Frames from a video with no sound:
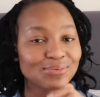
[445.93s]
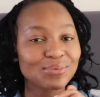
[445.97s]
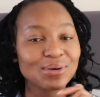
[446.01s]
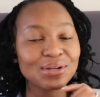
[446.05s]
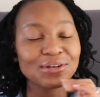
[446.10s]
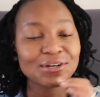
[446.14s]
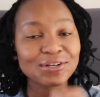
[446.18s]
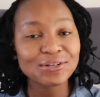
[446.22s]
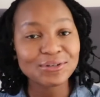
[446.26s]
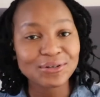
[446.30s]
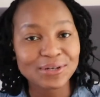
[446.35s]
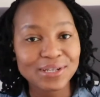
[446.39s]
we're
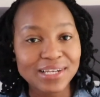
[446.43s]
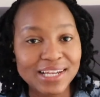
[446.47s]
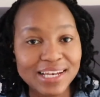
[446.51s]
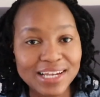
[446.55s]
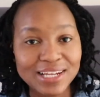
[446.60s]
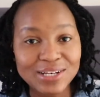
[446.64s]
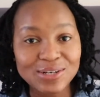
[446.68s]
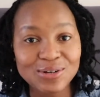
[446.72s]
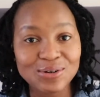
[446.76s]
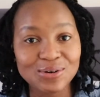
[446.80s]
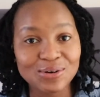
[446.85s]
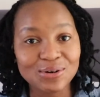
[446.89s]
not gonna
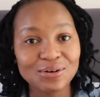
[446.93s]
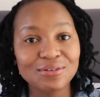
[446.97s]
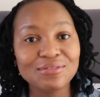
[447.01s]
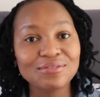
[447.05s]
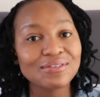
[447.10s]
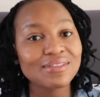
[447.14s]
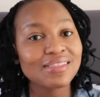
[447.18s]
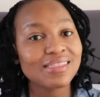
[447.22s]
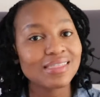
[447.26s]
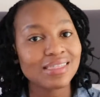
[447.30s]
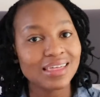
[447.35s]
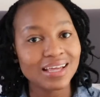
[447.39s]
let go of
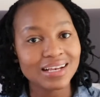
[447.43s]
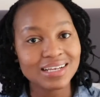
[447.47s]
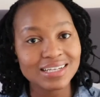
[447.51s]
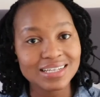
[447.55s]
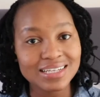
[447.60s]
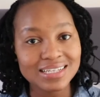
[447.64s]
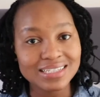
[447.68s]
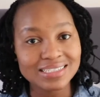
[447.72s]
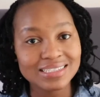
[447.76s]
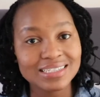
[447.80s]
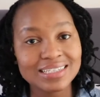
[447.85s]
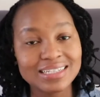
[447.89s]
you that
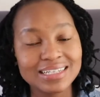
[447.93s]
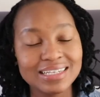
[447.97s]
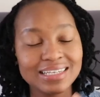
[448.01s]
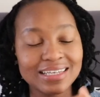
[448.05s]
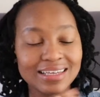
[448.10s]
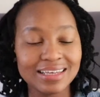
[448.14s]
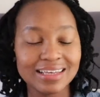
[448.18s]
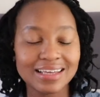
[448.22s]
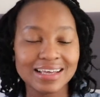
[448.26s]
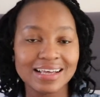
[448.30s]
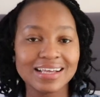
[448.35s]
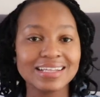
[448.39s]

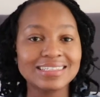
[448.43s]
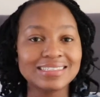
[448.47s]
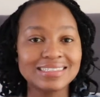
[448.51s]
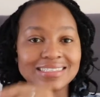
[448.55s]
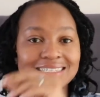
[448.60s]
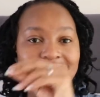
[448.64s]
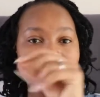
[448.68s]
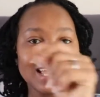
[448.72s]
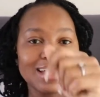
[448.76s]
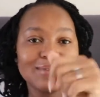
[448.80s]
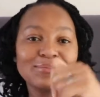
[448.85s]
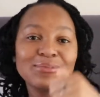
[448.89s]
easily.
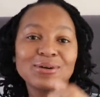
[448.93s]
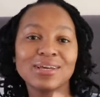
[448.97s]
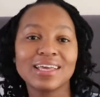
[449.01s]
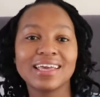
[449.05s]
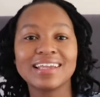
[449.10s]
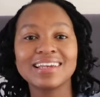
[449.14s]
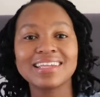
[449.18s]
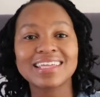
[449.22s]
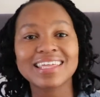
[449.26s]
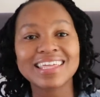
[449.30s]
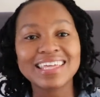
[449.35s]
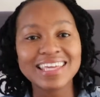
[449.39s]
Then
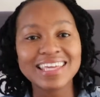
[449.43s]
I